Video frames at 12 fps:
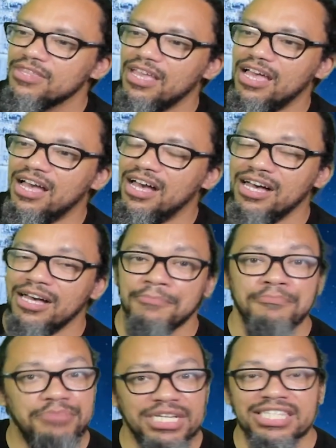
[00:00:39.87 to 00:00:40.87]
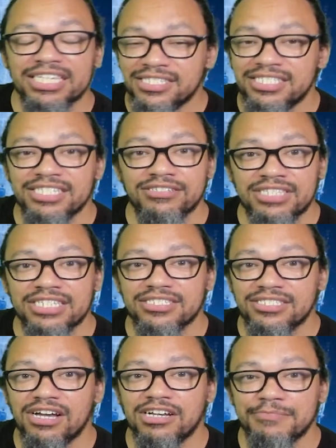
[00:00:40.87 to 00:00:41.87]
But there's still things to
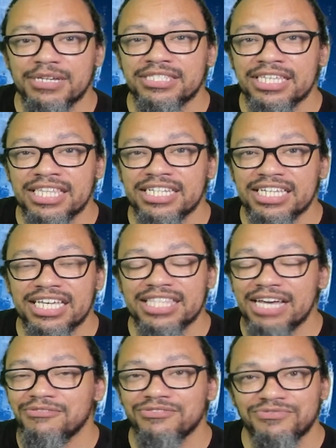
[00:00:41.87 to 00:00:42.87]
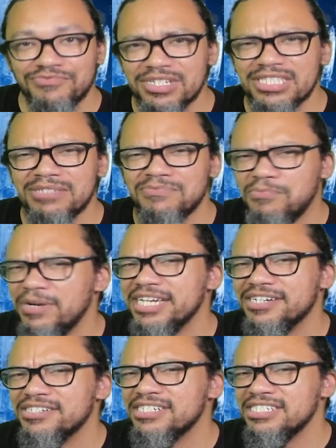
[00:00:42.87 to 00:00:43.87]
talk about that they did that was really
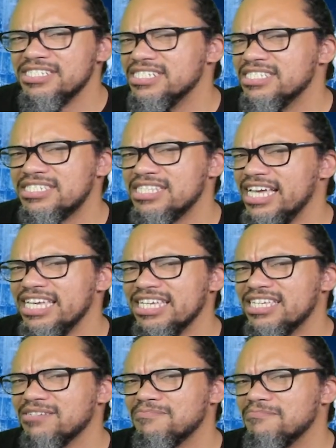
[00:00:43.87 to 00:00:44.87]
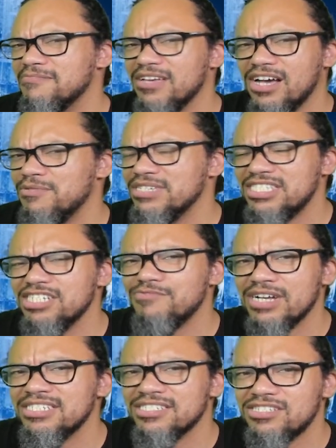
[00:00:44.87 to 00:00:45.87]
weird and just like, are we still
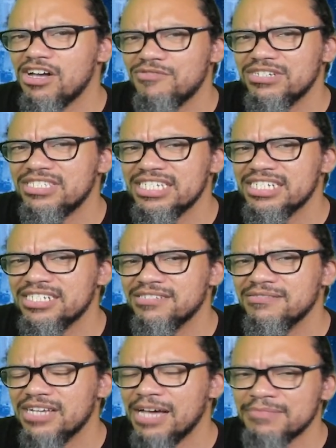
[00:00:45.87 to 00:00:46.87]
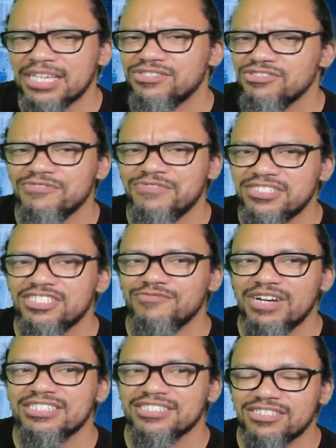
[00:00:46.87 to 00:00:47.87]
watching Star Wars here? I'm not sure if we're still
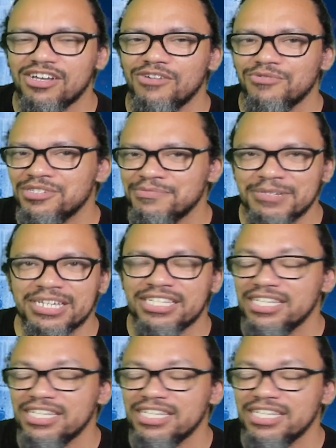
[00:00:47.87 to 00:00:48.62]
watching Star Wars, but